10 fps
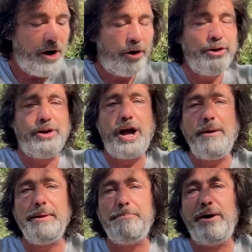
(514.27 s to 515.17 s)
on your
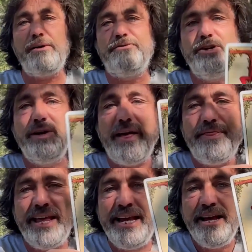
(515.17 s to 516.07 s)
karmic path you get
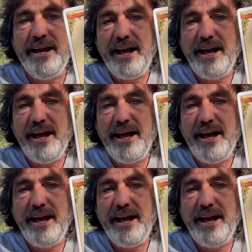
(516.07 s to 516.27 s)
the